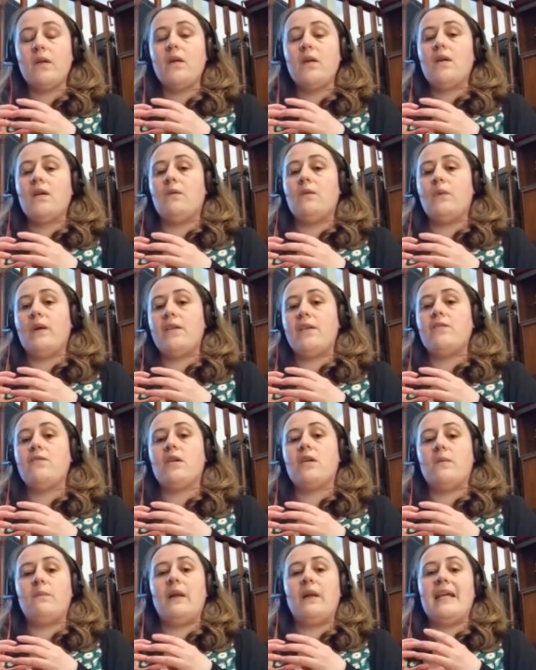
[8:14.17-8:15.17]
where you
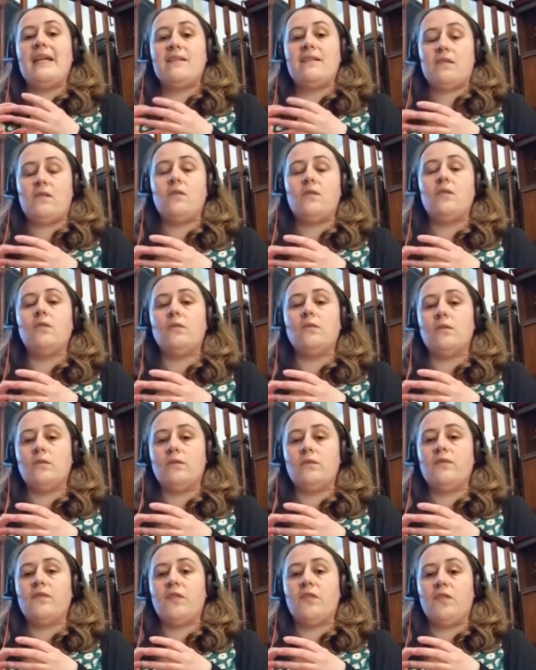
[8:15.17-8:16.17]
can place a
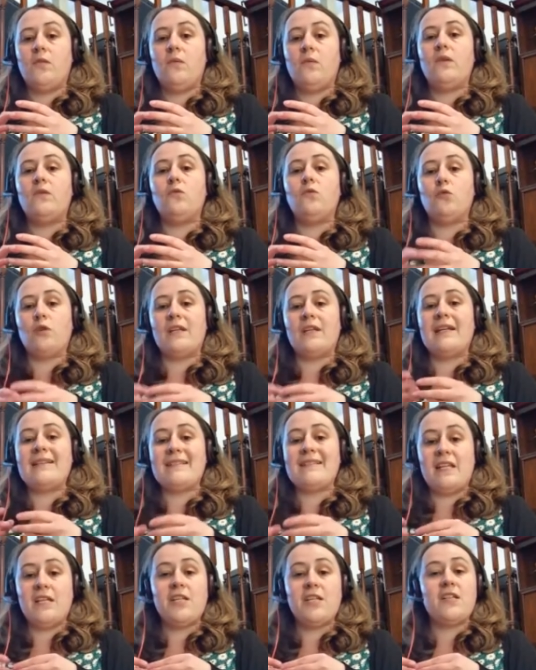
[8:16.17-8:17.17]
call to an
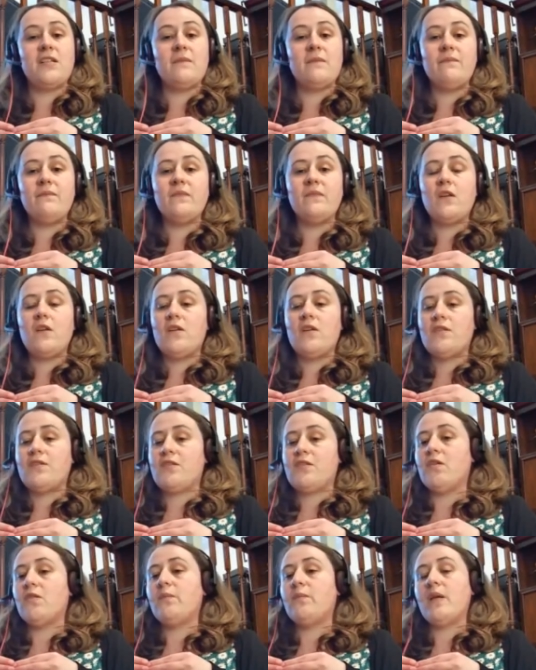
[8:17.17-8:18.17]
organization.
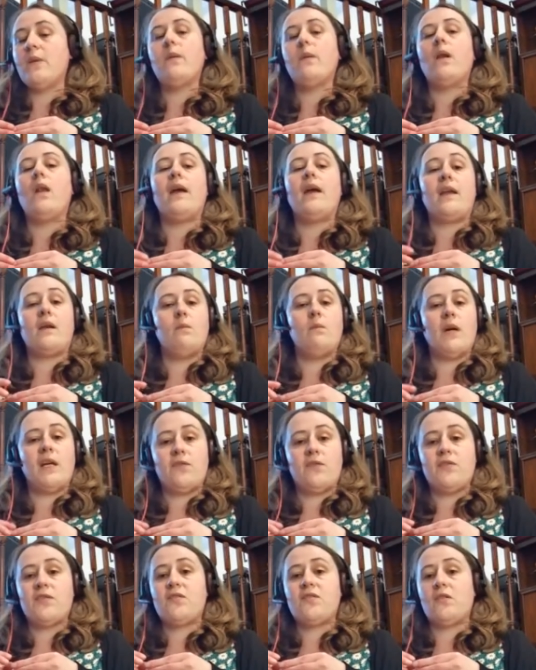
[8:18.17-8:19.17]
So people like
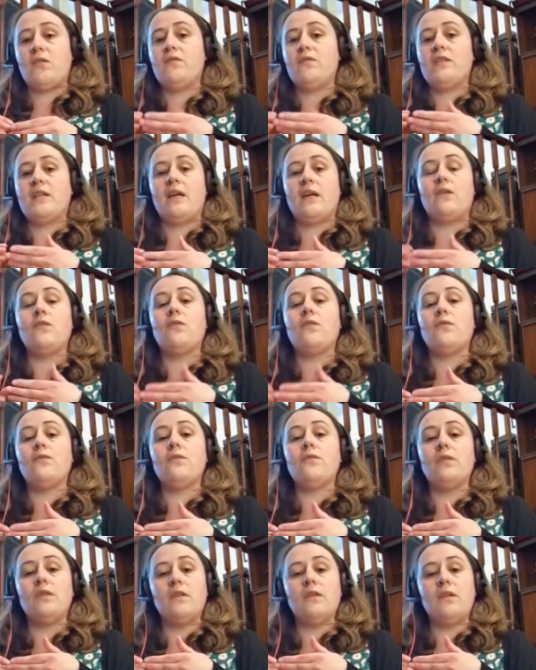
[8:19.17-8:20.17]
Microsoft and
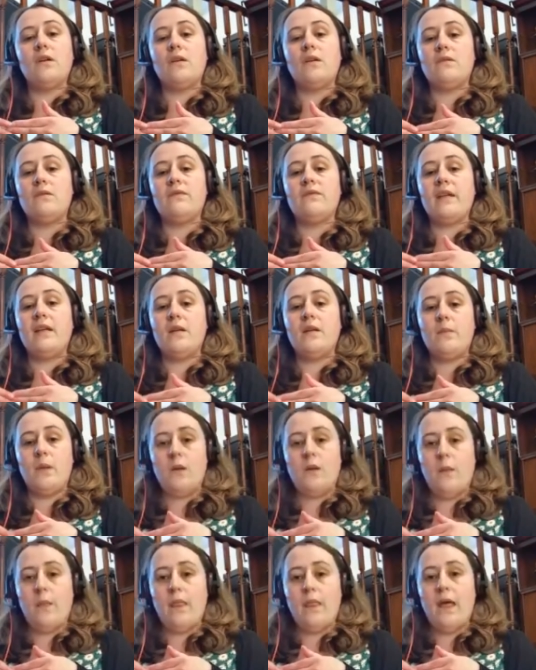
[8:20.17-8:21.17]
Google are available
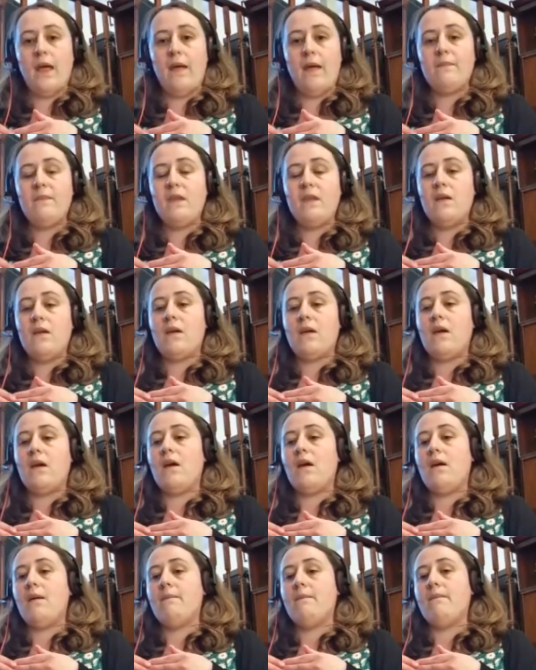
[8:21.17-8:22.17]
on there,
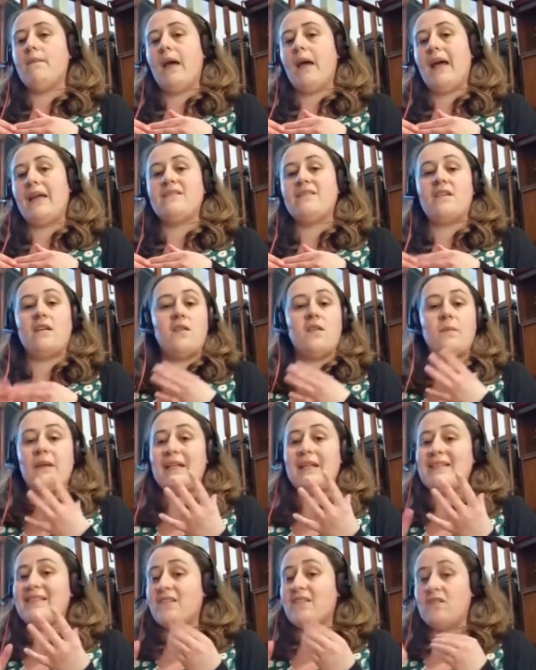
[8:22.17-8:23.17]
and other
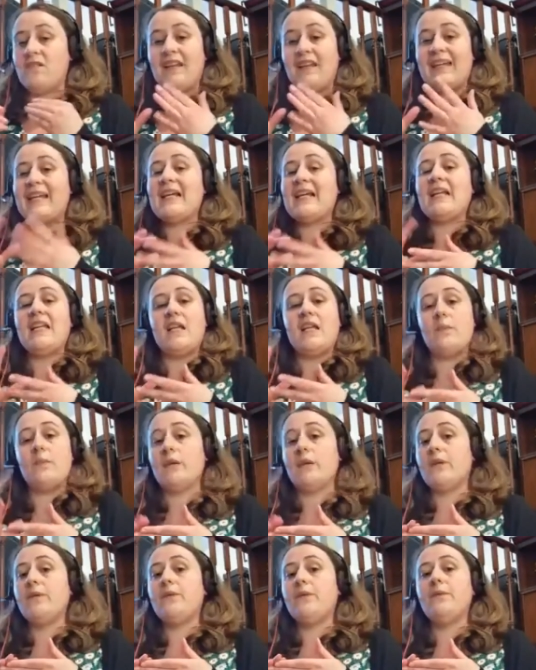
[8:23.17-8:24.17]
places, so like Clear
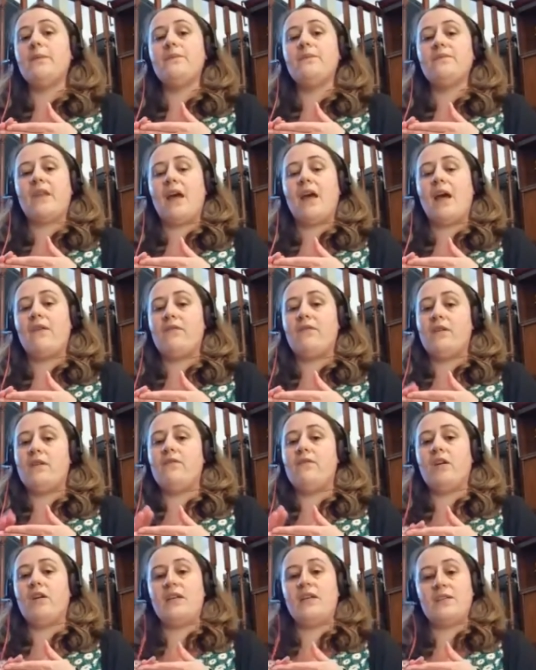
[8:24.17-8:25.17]
Blue have an
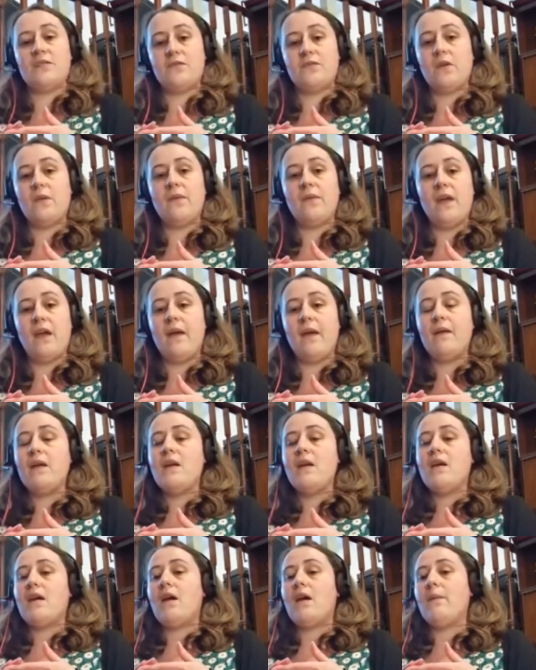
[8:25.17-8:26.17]
advisor on there,
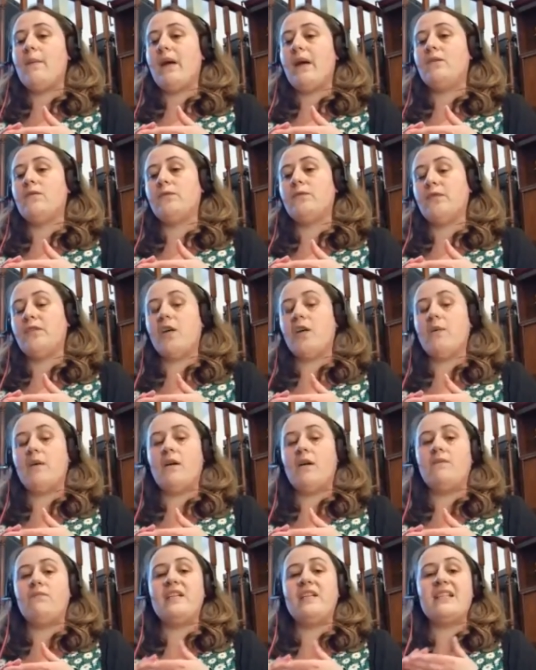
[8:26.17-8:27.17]
and also
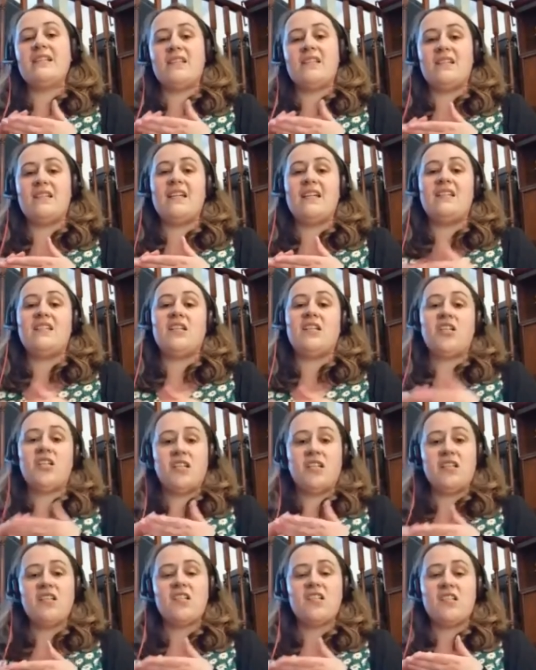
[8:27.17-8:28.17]
a recent
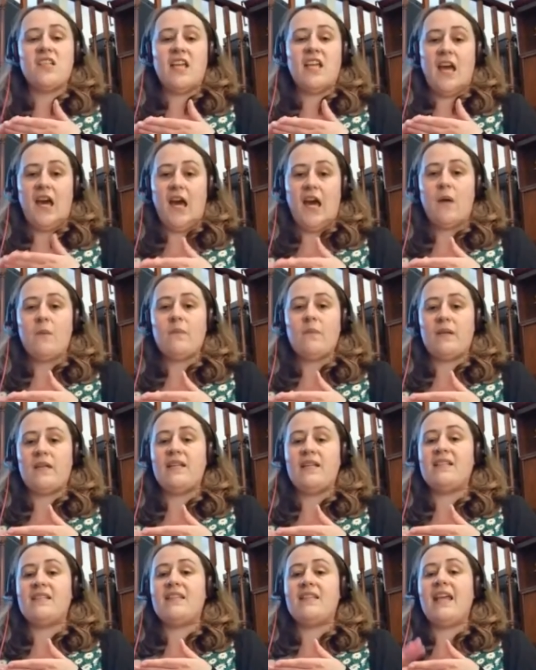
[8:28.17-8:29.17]
addition to the app
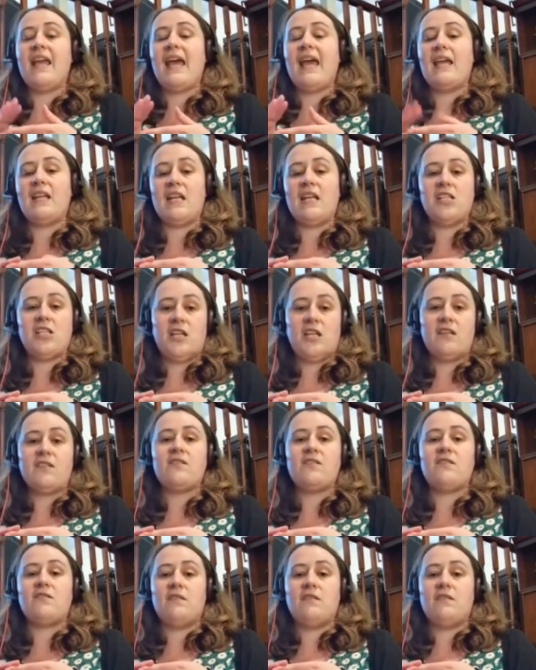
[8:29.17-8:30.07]
is the NHS